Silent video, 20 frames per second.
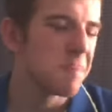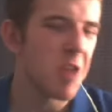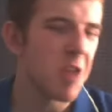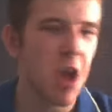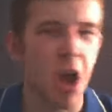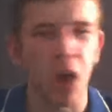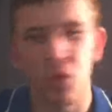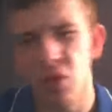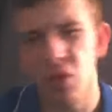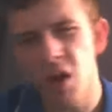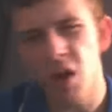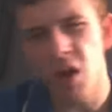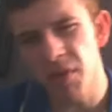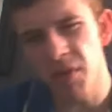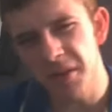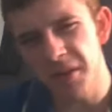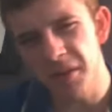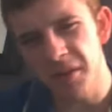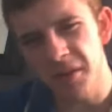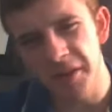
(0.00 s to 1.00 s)
I'd rather
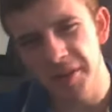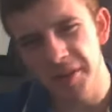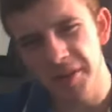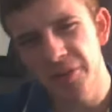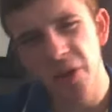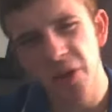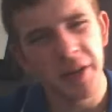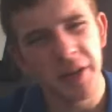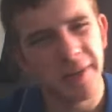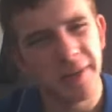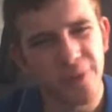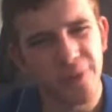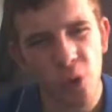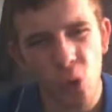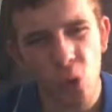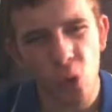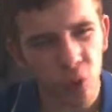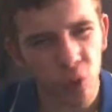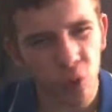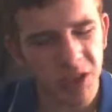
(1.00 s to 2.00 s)
it like
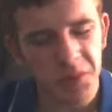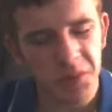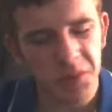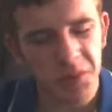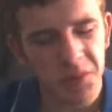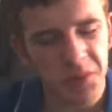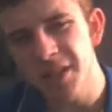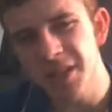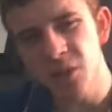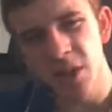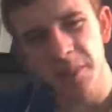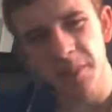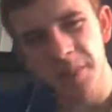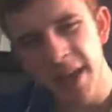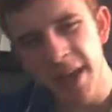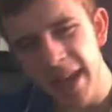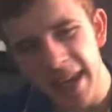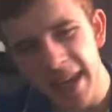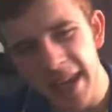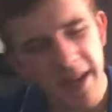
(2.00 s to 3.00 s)
34 or something. I know it's quite
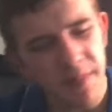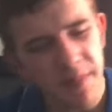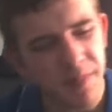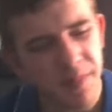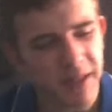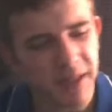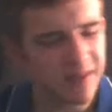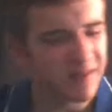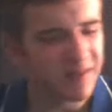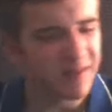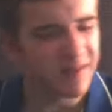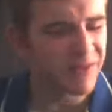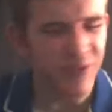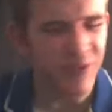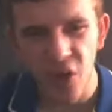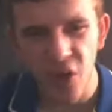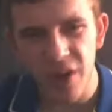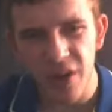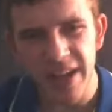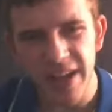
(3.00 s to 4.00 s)
picky, but
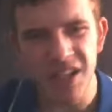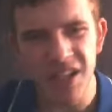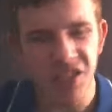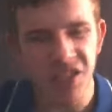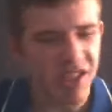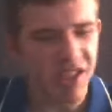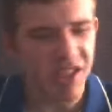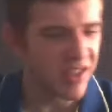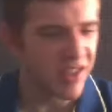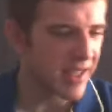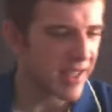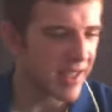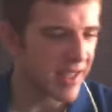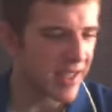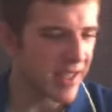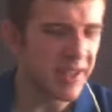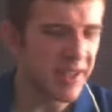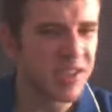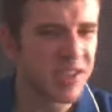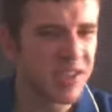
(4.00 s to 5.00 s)
30 inches is
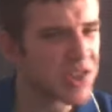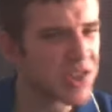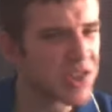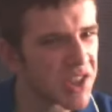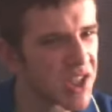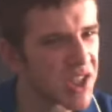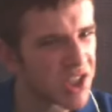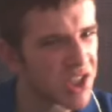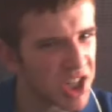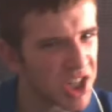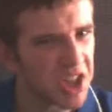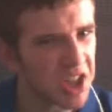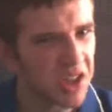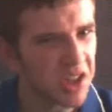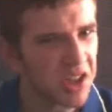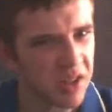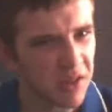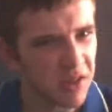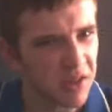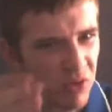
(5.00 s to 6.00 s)
only a 6-inch
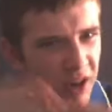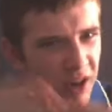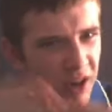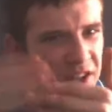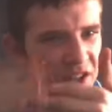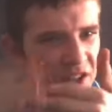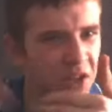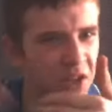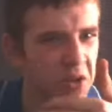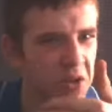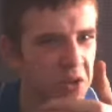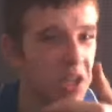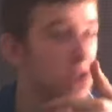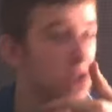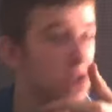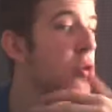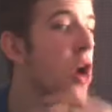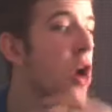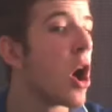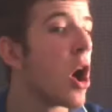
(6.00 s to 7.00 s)
range increase, and
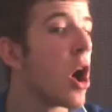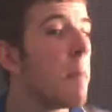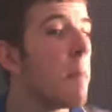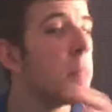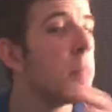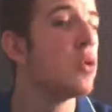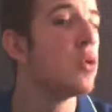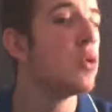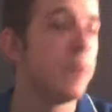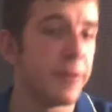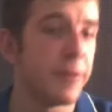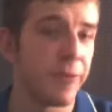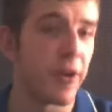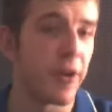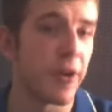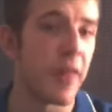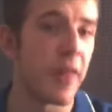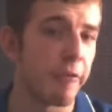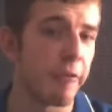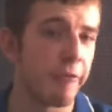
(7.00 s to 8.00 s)
you can't move to
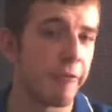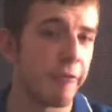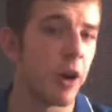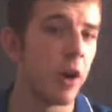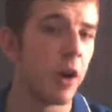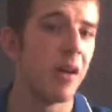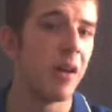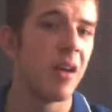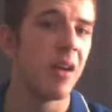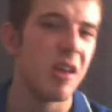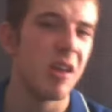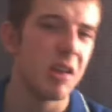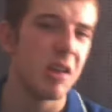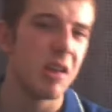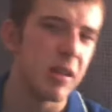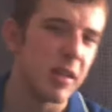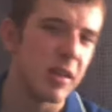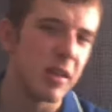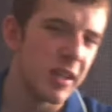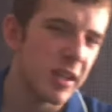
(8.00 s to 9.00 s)
fire that far.
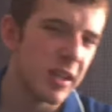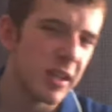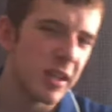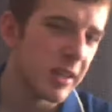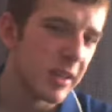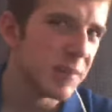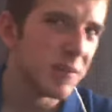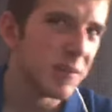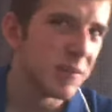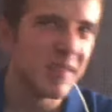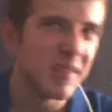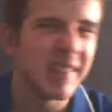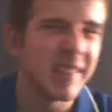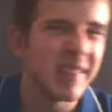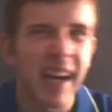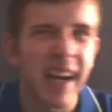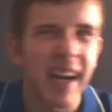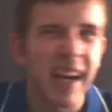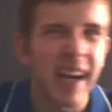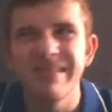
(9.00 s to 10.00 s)

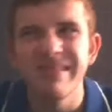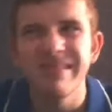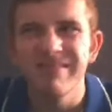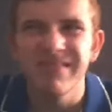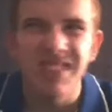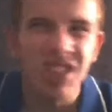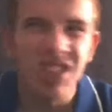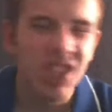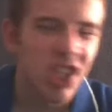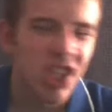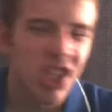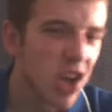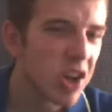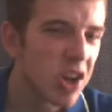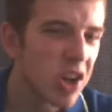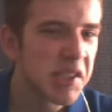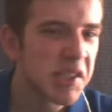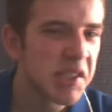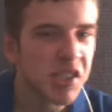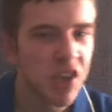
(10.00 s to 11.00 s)
And
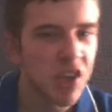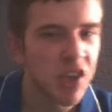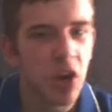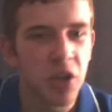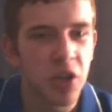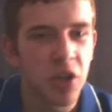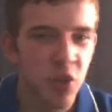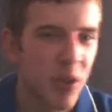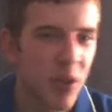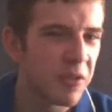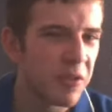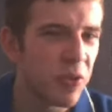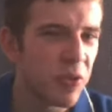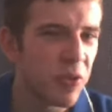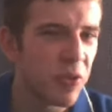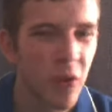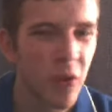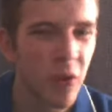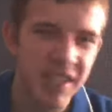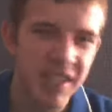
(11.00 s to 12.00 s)
chances are your
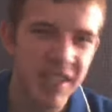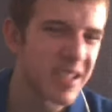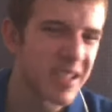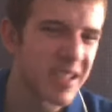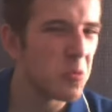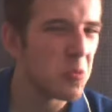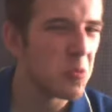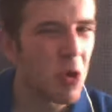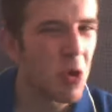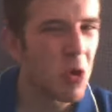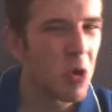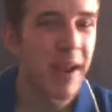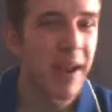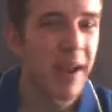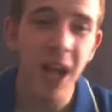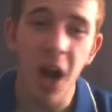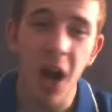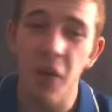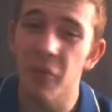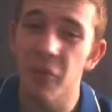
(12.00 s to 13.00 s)
24 inches will be
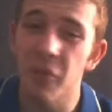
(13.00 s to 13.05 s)
enough.